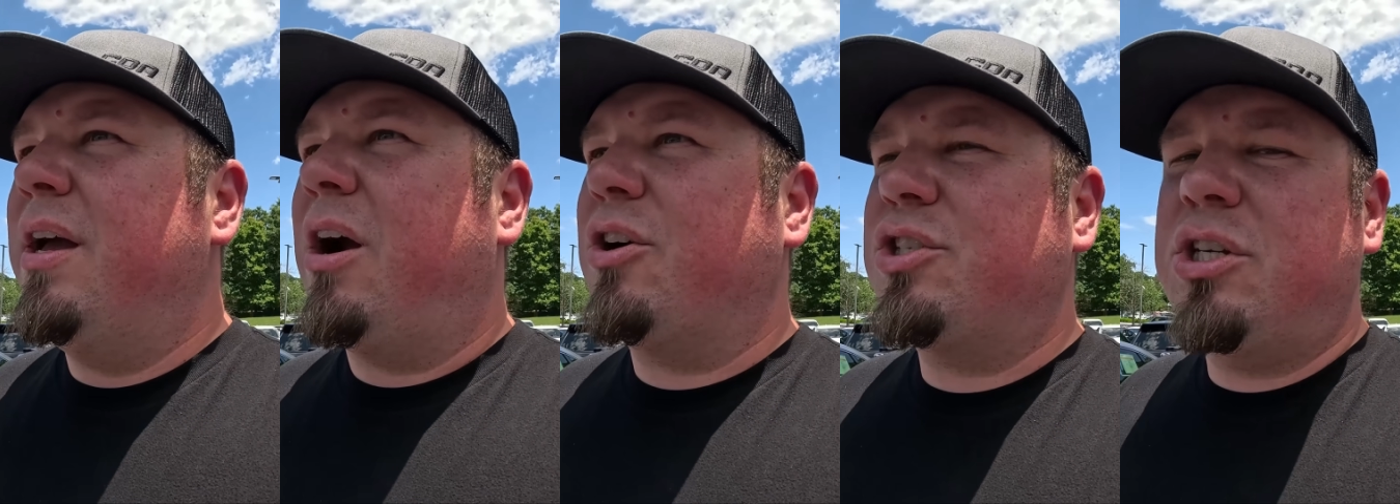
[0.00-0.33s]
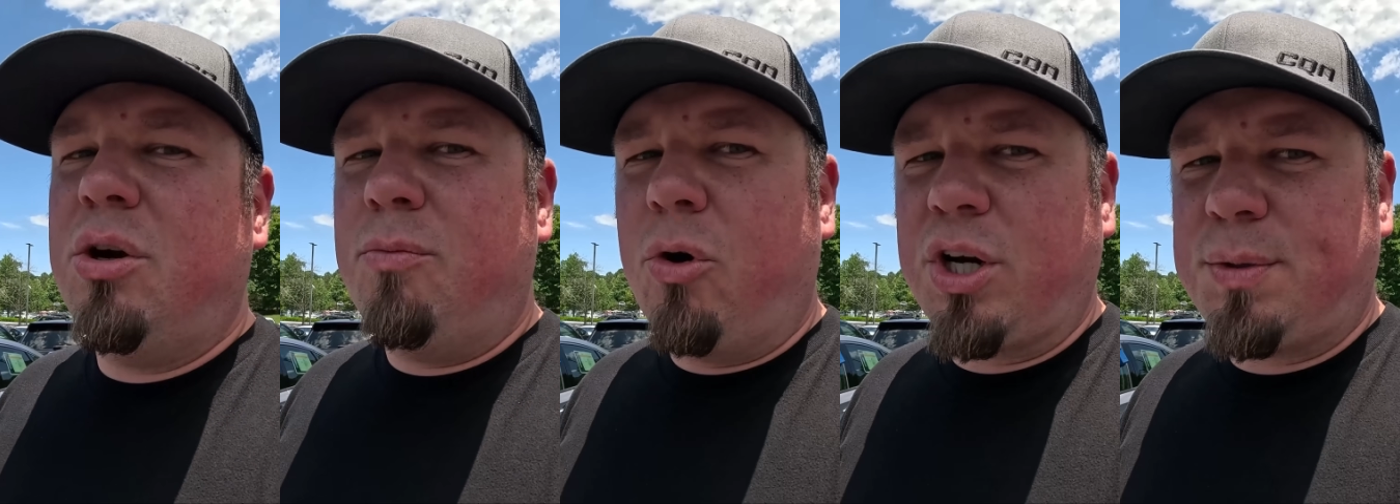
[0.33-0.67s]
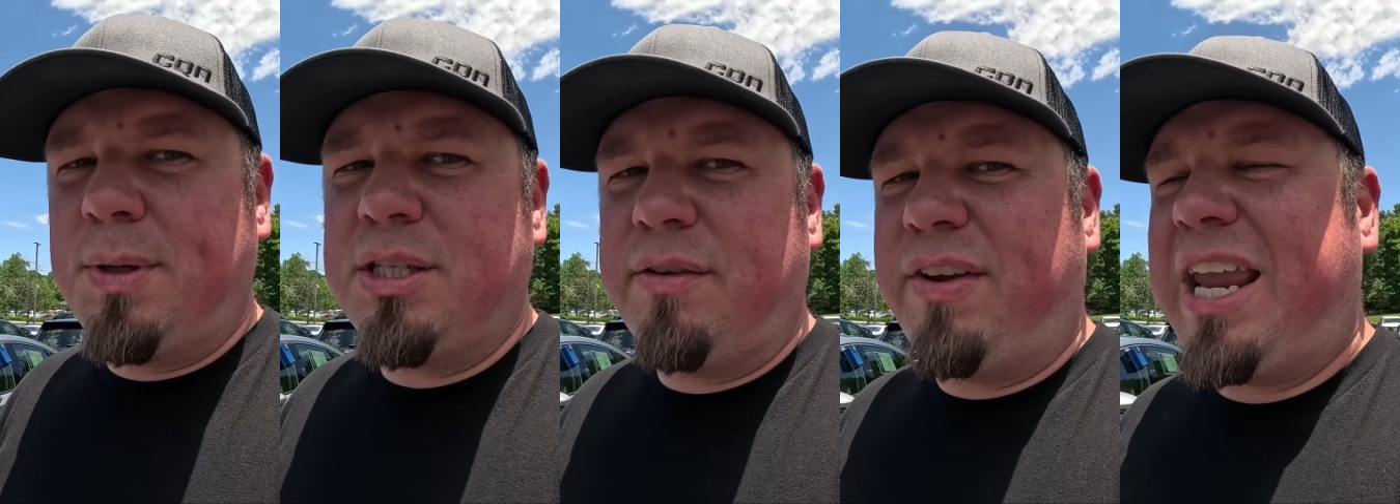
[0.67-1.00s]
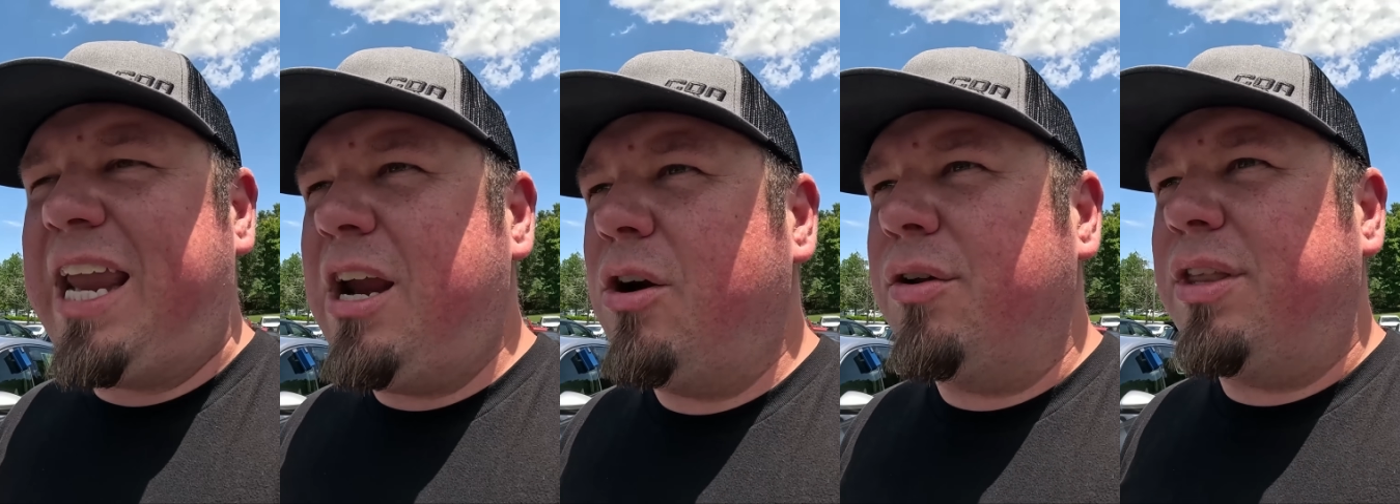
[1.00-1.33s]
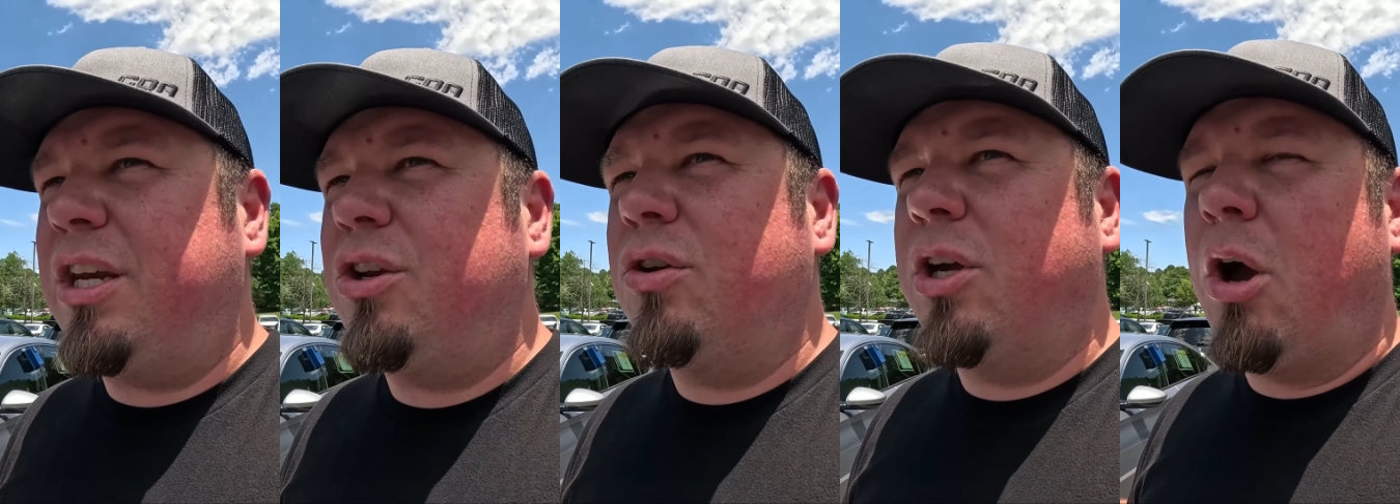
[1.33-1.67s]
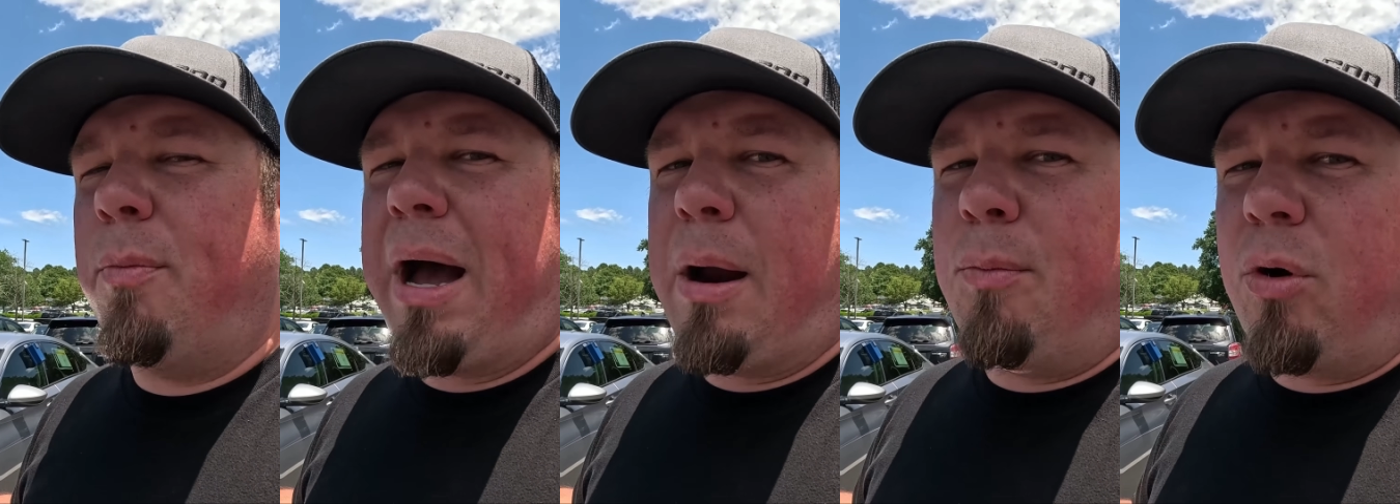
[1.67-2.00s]
are still more expensive here than you can
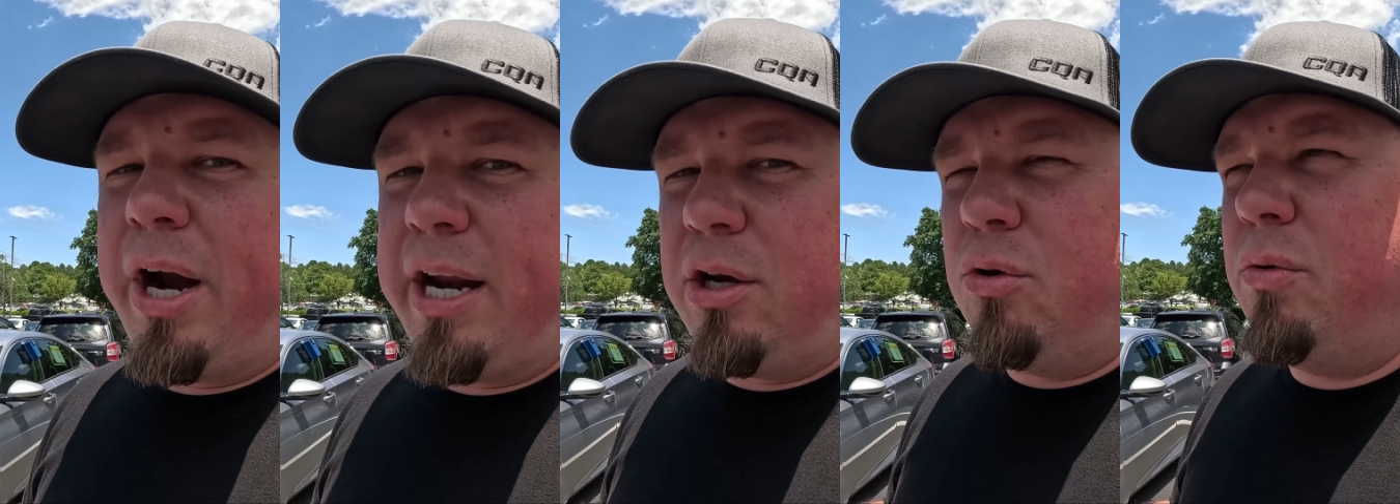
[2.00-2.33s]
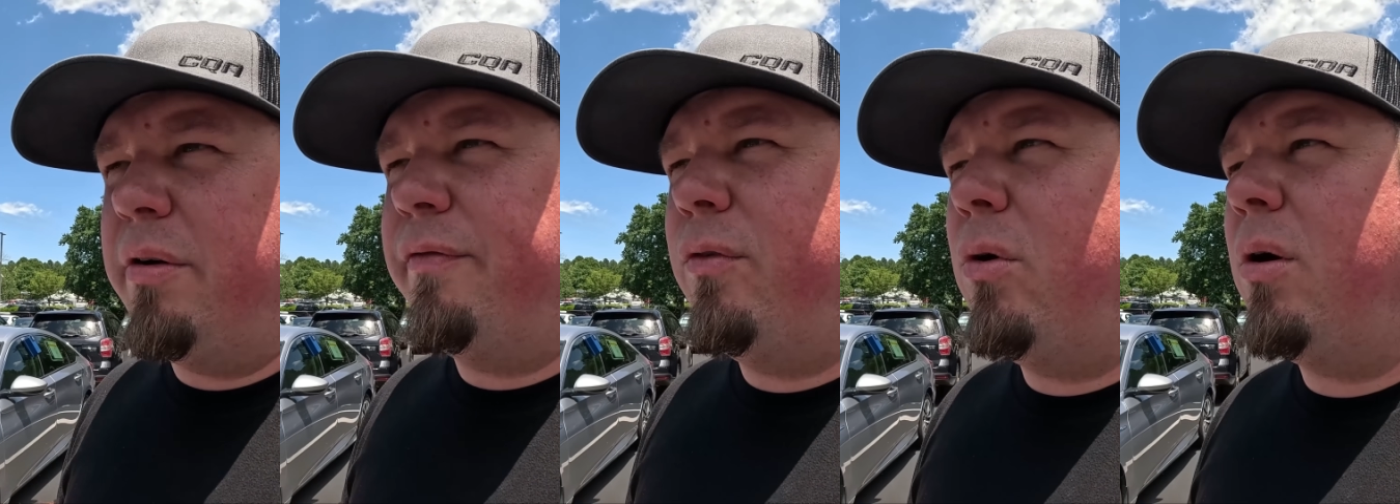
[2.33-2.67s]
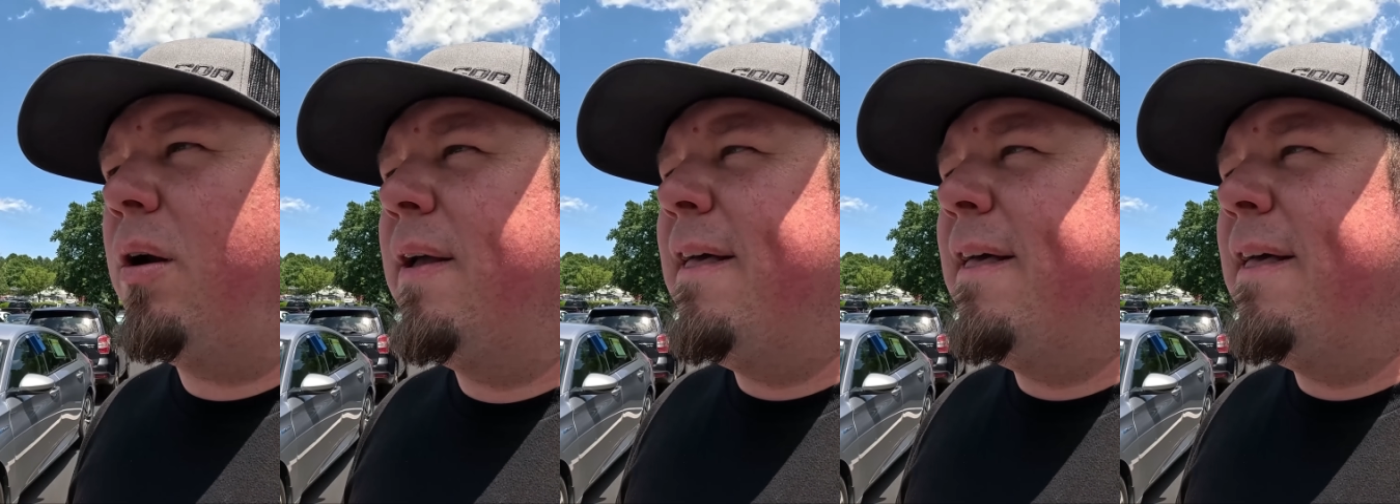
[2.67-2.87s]
go buy a brand new one for.